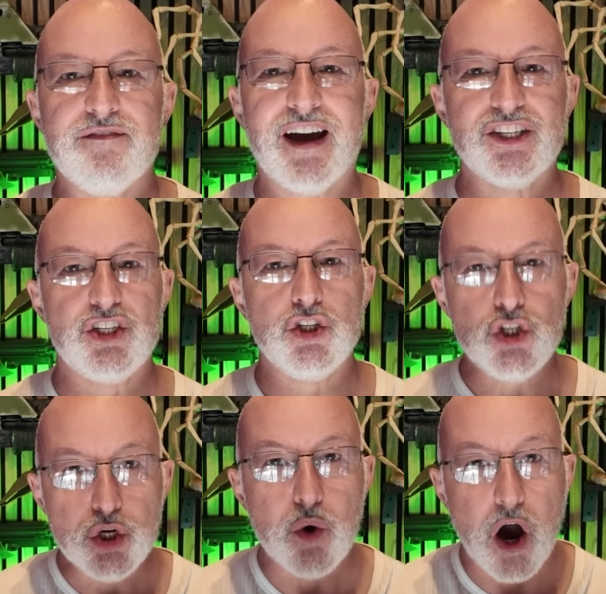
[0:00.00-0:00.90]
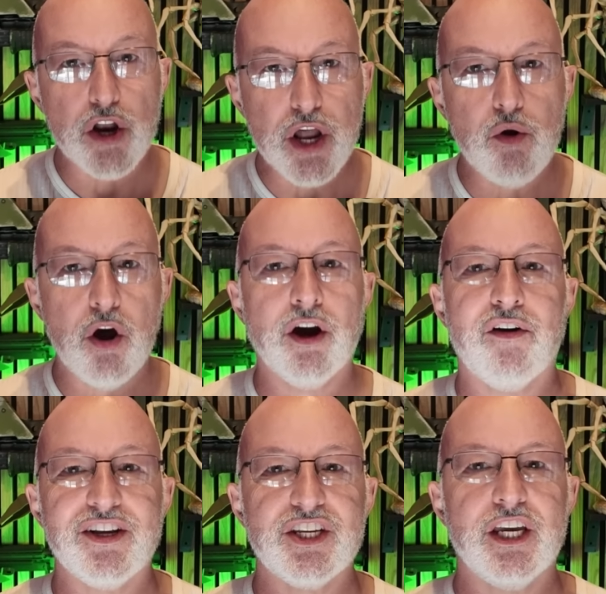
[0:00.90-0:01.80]
advantage. You are no longer
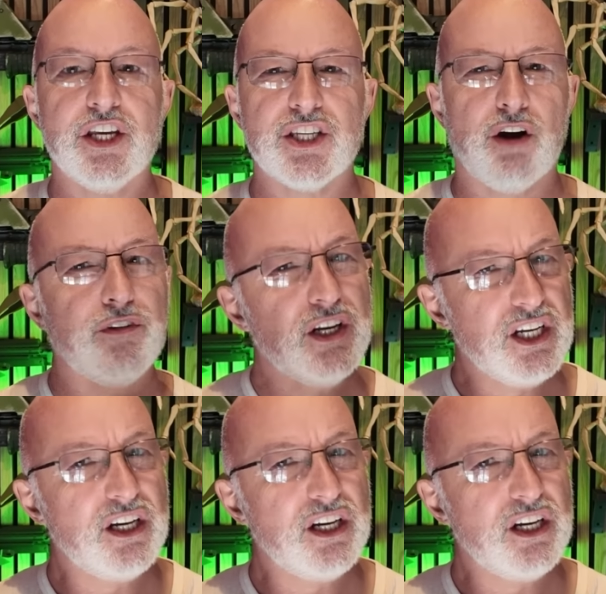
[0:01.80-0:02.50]
asking yourself,